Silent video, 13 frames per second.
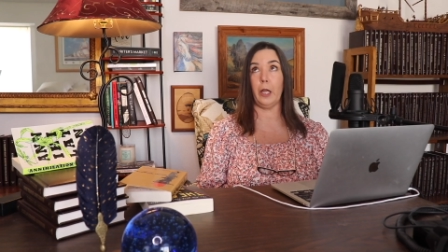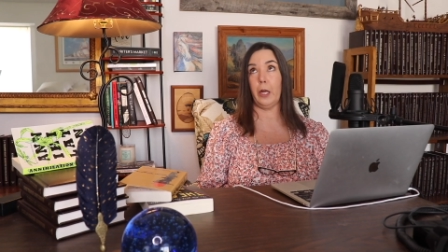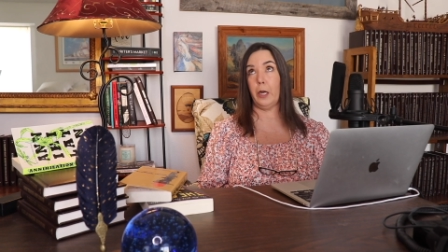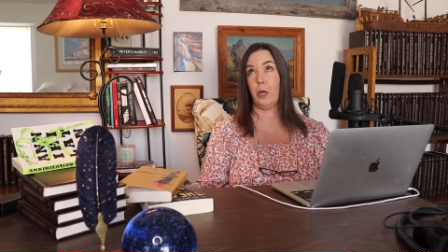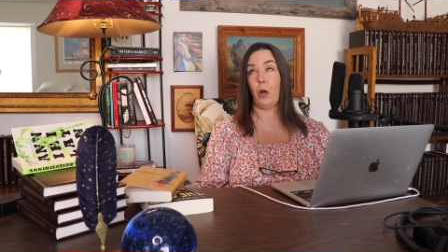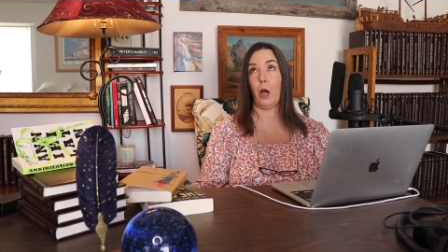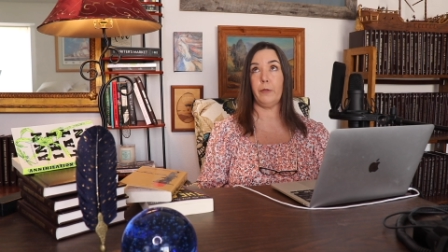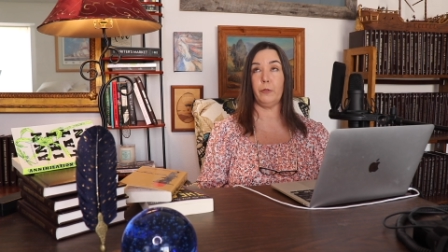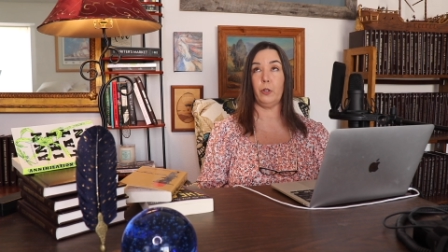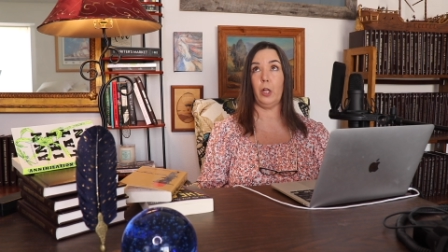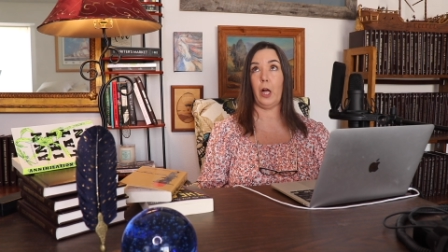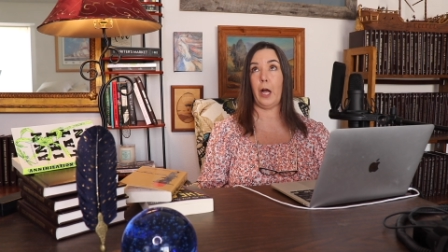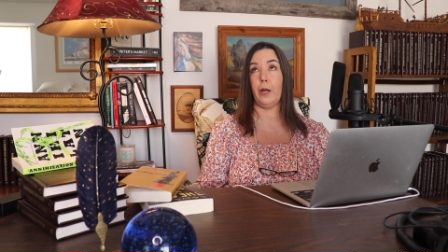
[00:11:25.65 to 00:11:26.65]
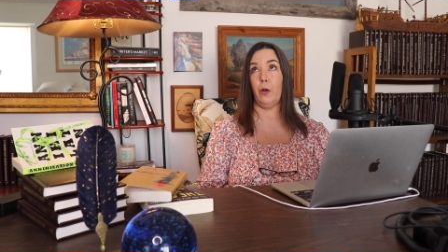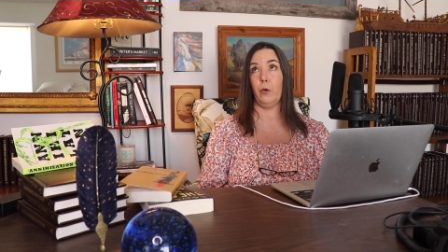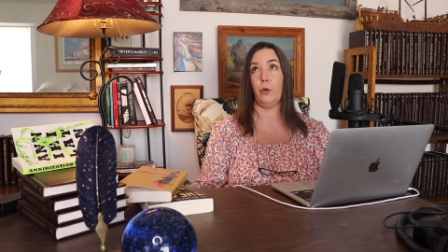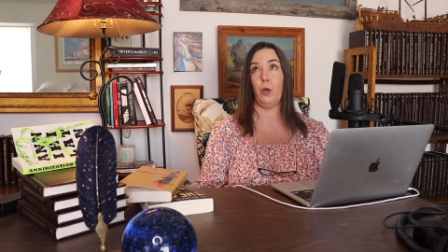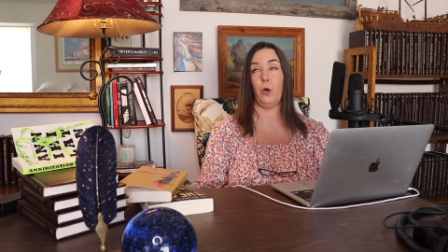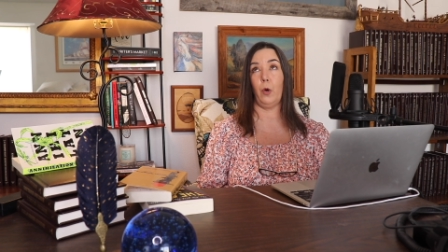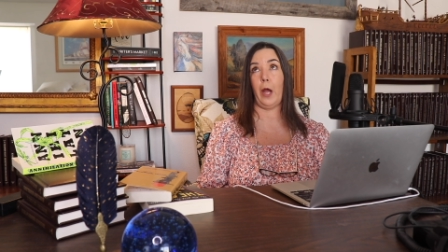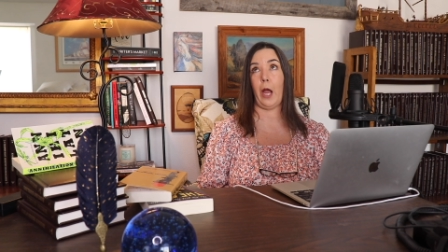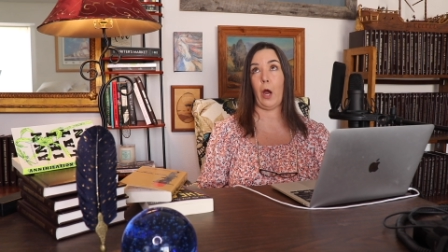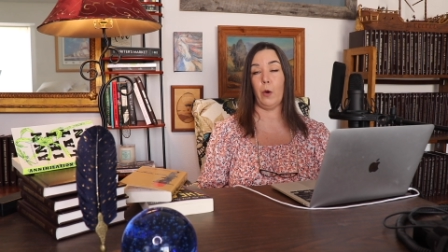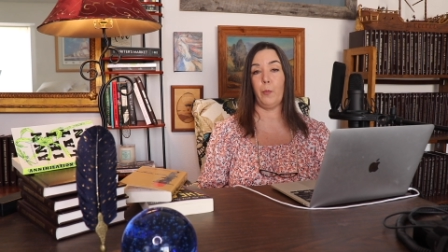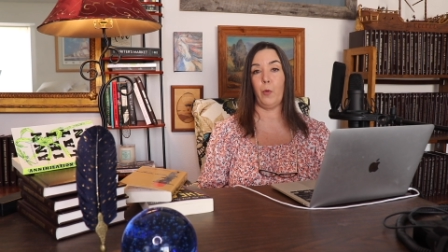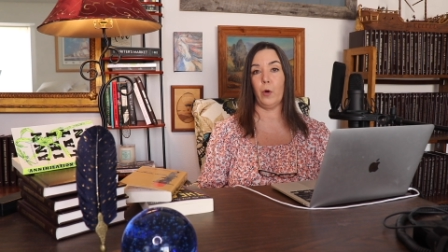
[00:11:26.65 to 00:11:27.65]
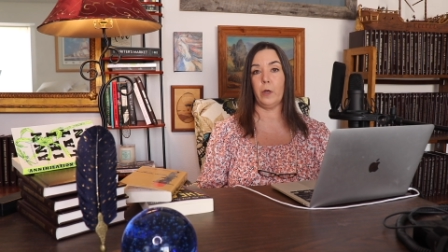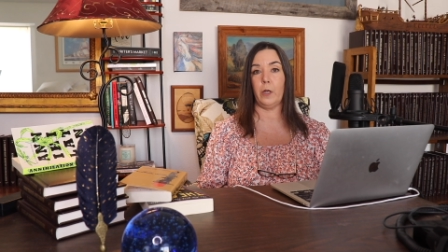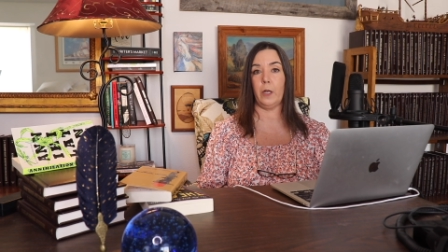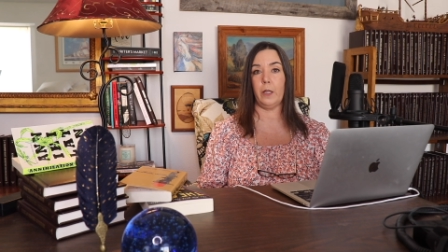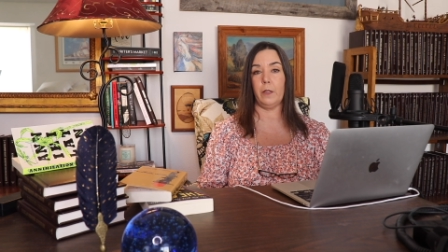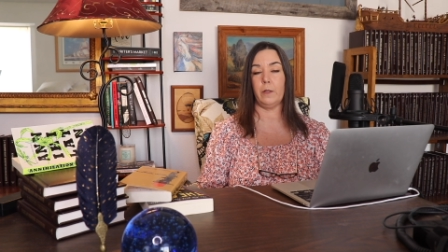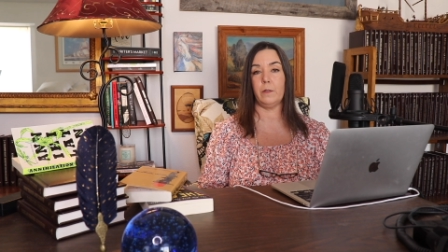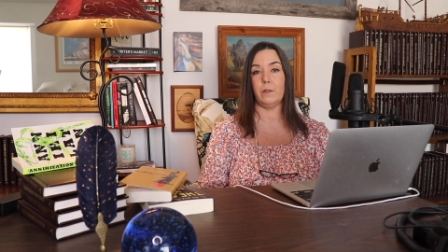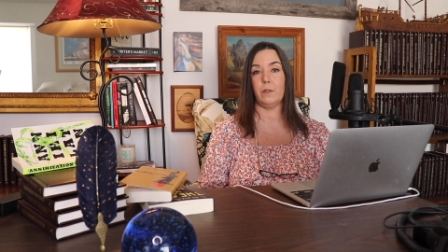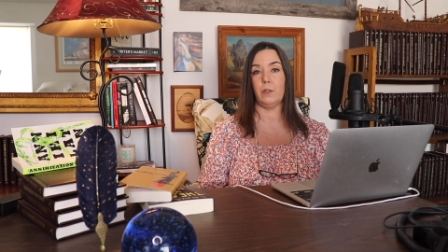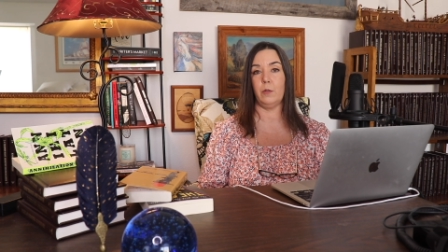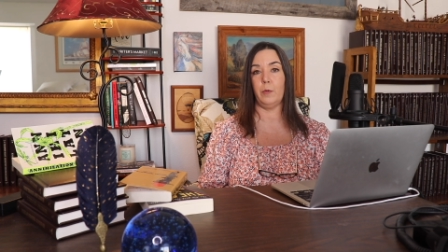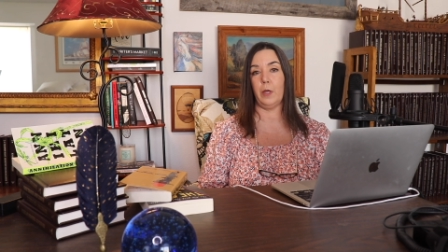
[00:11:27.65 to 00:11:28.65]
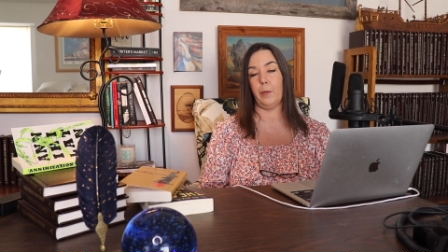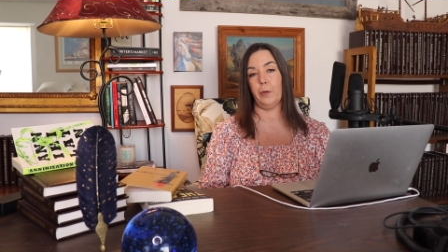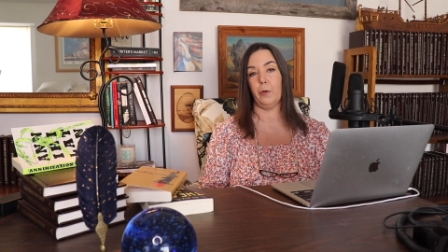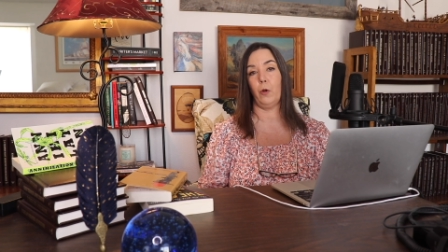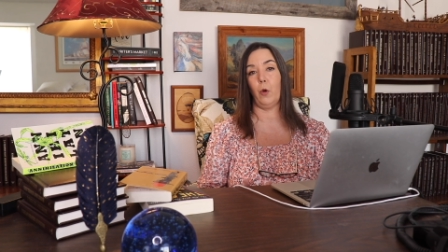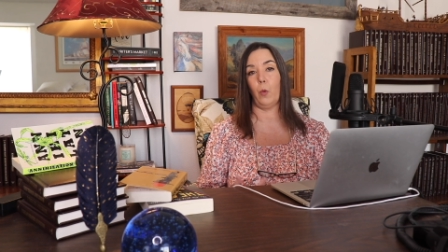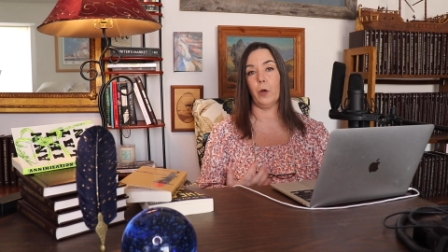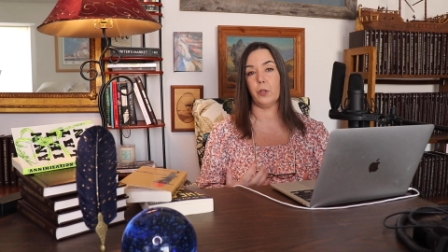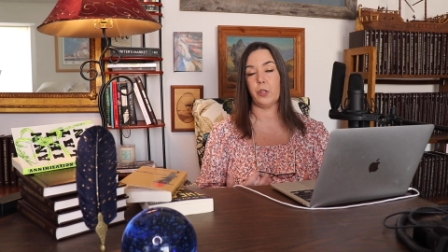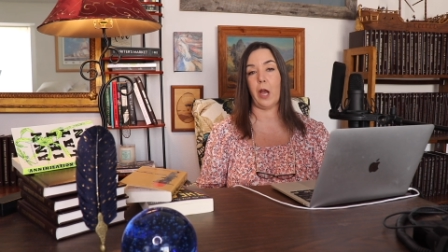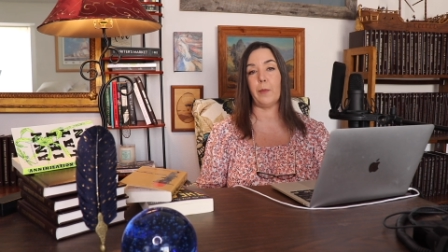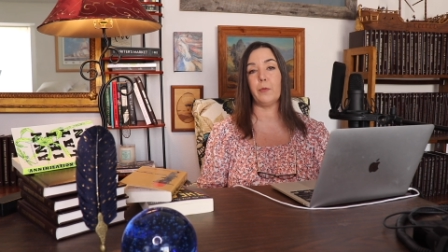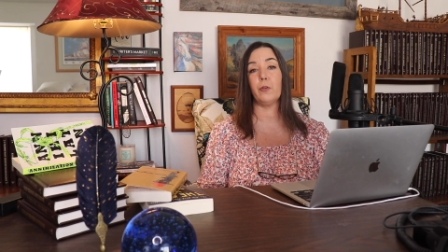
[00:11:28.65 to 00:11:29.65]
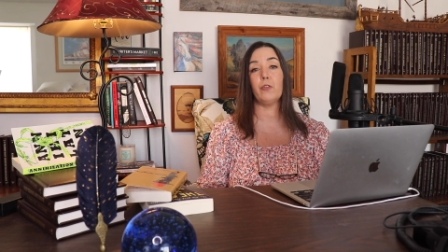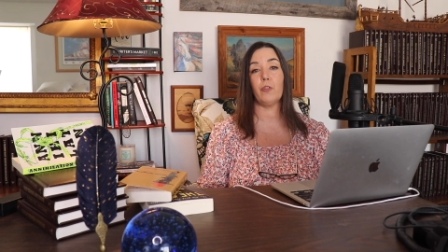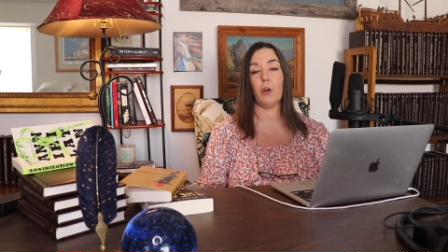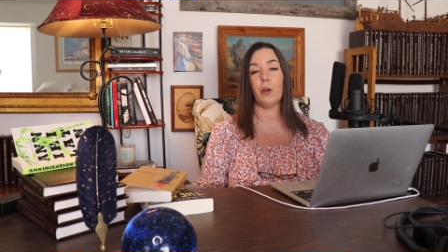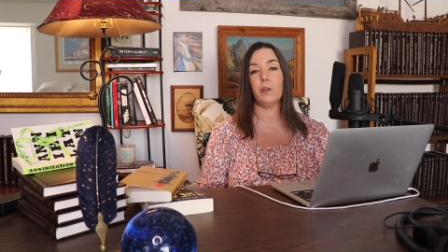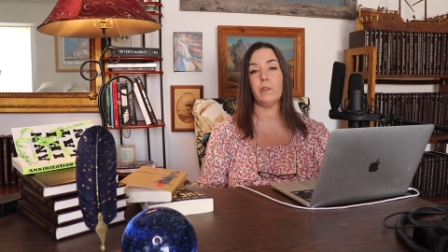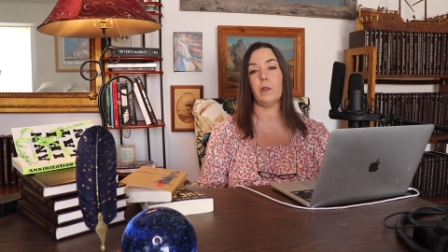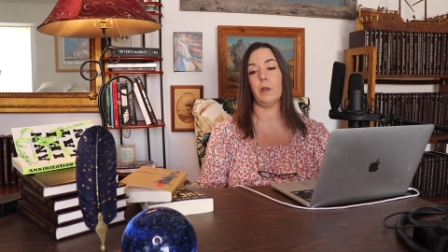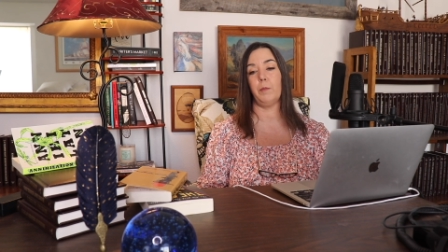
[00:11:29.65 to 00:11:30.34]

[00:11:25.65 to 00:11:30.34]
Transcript: in a novel, I don't know how important it is to be able to know where a chapter starts.